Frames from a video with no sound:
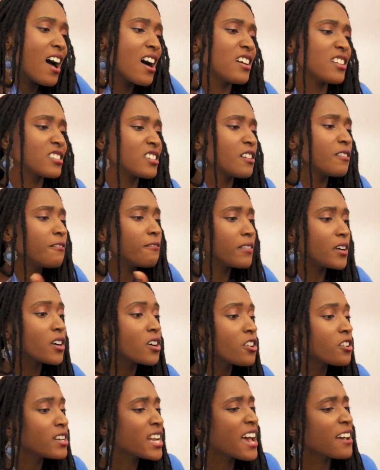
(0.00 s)
Our song
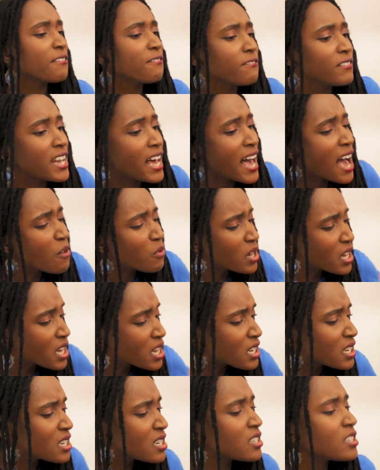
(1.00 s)
fall like
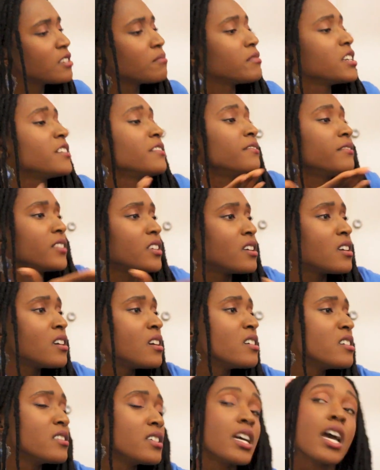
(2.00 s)
flowers
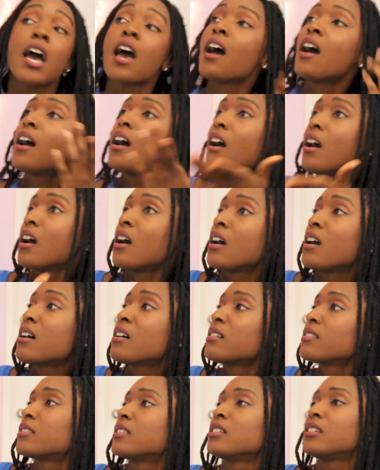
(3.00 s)
before the
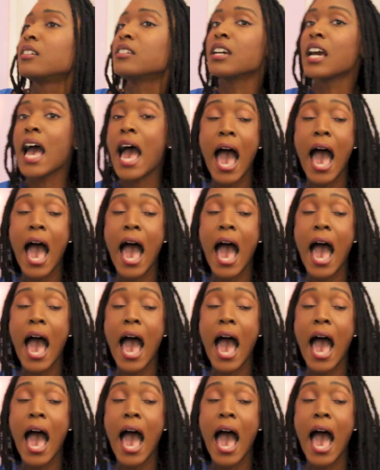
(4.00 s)
earthy